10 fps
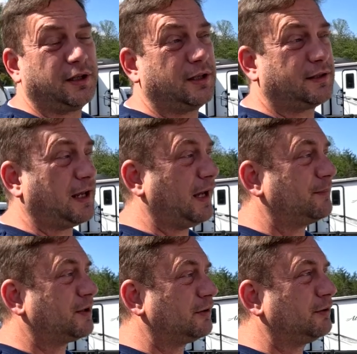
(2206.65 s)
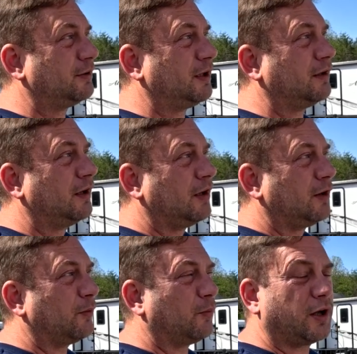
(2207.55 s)
It's absolutely
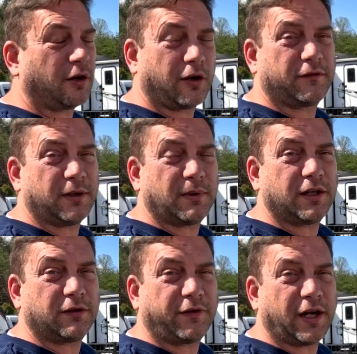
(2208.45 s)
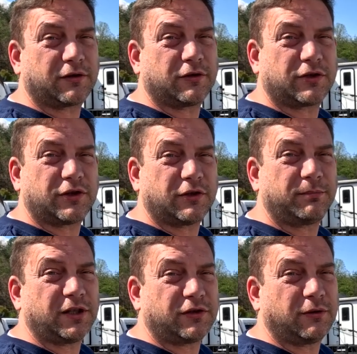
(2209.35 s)
what RV manufacturers
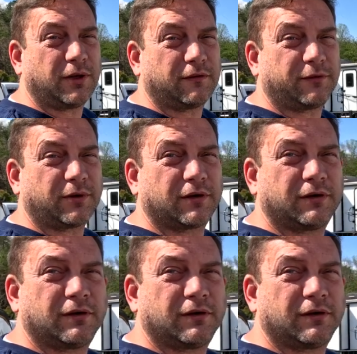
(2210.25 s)
should be shooting for.